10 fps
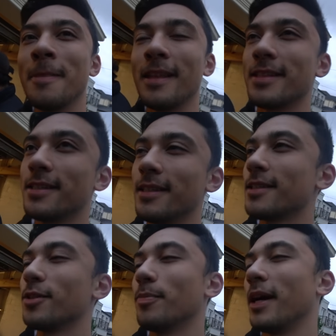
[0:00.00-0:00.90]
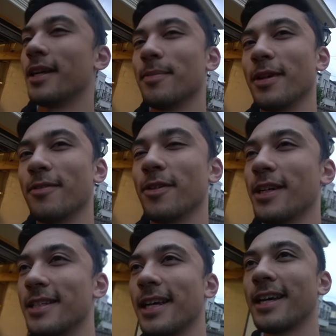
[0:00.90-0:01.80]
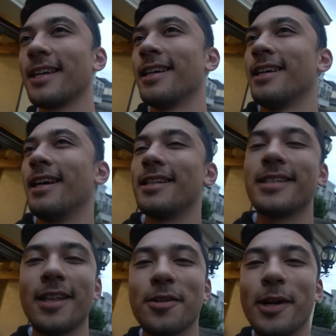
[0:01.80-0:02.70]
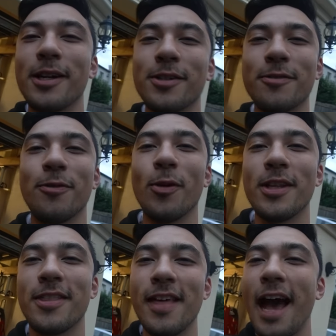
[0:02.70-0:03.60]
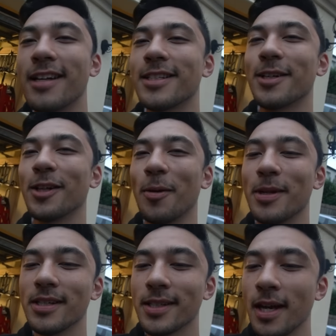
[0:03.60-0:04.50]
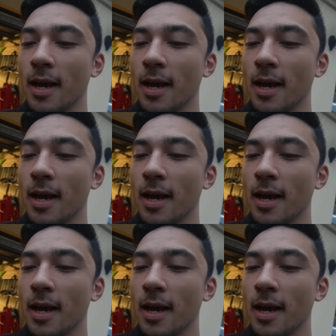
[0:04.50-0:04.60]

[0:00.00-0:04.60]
It's still braking period for an intake. It's done 340,000 kilometers.